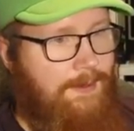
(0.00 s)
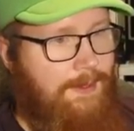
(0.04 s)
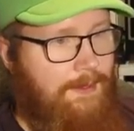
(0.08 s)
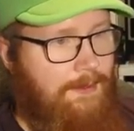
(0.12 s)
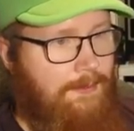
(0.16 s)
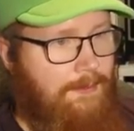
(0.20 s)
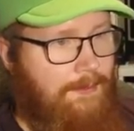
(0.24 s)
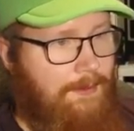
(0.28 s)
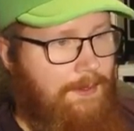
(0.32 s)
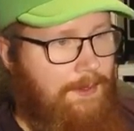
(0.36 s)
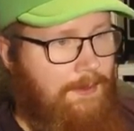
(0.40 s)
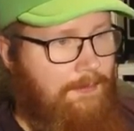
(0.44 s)

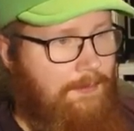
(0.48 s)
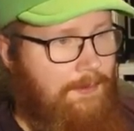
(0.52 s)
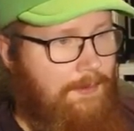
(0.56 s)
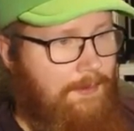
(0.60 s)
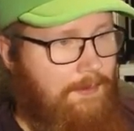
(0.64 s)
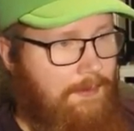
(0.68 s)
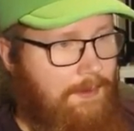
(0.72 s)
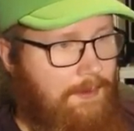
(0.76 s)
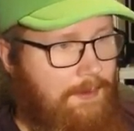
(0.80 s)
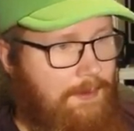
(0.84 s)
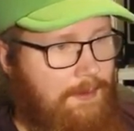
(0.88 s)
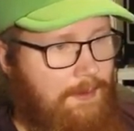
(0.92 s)
Thanks for the help,
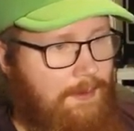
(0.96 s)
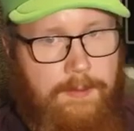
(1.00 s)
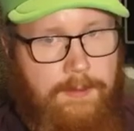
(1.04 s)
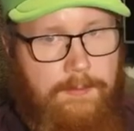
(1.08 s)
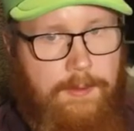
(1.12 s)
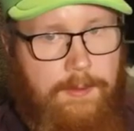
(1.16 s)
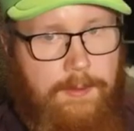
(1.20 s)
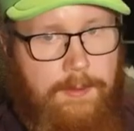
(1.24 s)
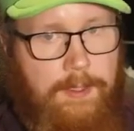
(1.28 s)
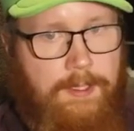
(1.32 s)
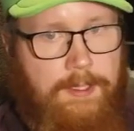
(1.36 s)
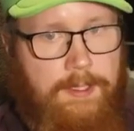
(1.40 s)
Fifi.
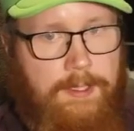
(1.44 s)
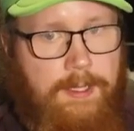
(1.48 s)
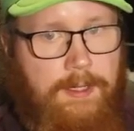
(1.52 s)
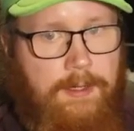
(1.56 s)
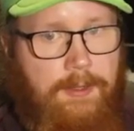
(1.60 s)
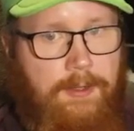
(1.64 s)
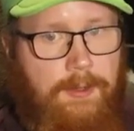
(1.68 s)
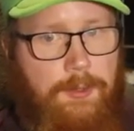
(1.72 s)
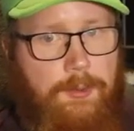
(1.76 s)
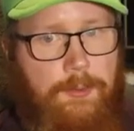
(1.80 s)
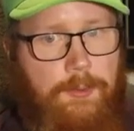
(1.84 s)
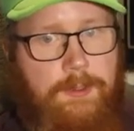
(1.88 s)
We're like
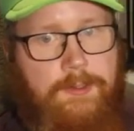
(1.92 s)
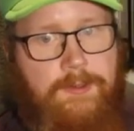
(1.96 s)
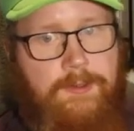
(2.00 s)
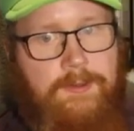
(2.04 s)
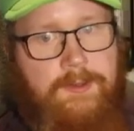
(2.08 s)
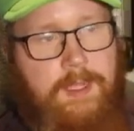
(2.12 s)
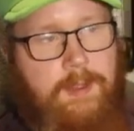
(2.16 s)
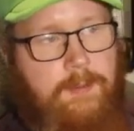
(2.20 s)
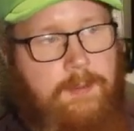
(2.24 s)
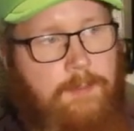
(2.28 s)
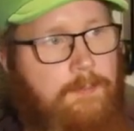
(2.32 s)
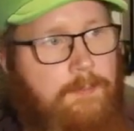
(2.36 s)
getting through this
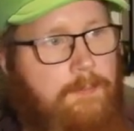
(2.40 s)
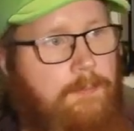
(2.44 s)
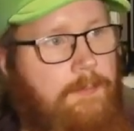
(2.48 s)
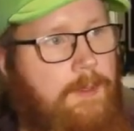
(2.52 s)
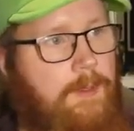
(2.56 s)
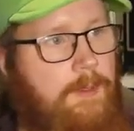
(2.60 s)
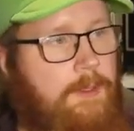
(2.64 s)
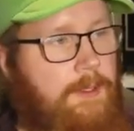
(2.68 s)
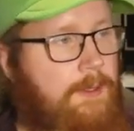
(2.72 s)
game a